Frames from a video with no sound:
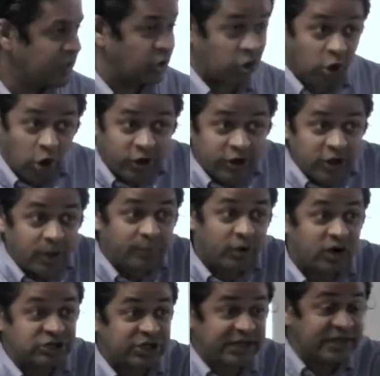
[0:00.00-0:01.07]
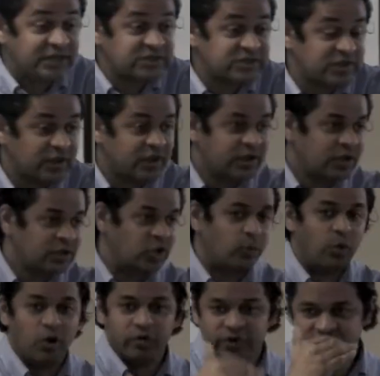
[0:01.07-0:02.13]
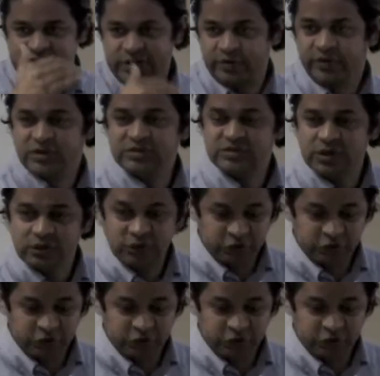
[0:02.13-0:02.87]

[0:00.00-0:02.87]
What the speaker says: The longer your project is, the more risk there is.